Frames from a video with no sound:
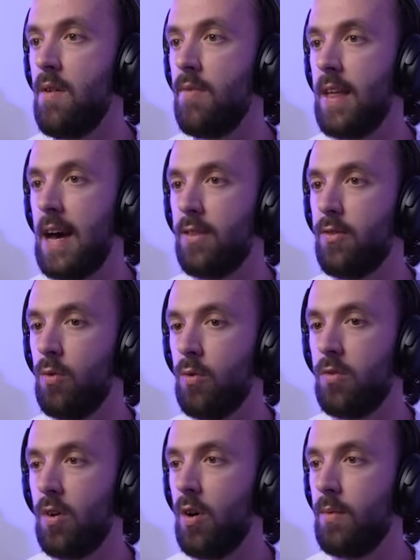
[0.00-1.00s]
if that's
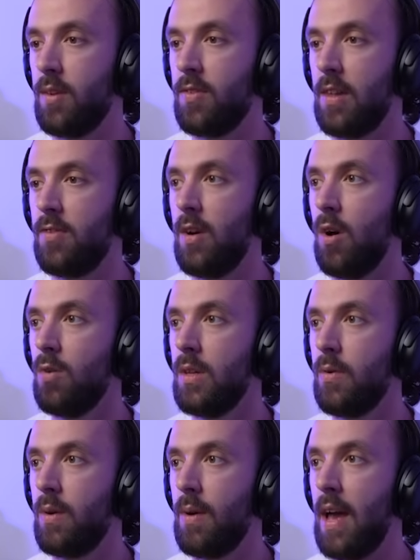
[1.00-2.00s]
Luke's home, because that's the only
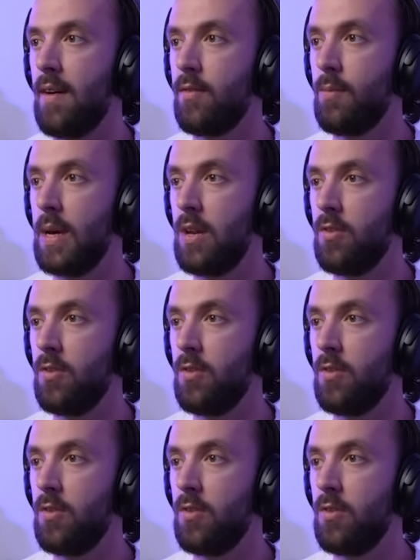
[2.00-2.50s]
one we haven't been